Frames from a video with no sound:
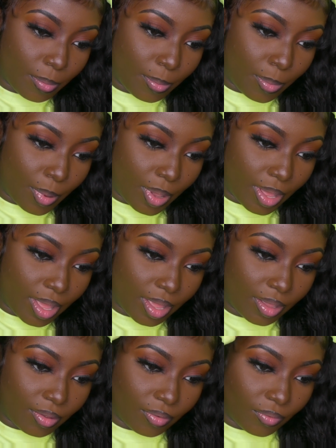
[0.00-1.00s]

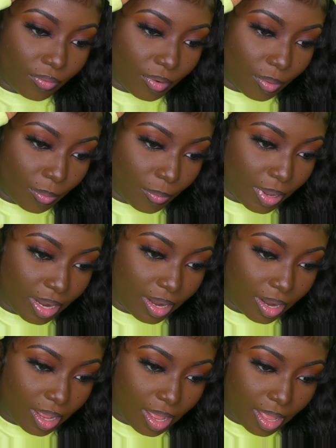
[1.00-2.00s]
But from when
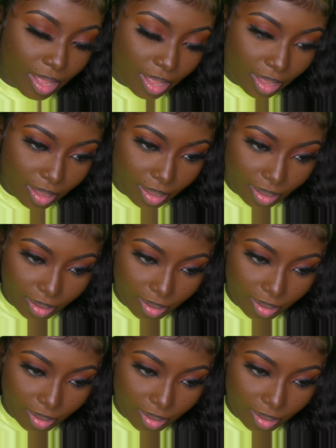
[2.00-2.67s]
I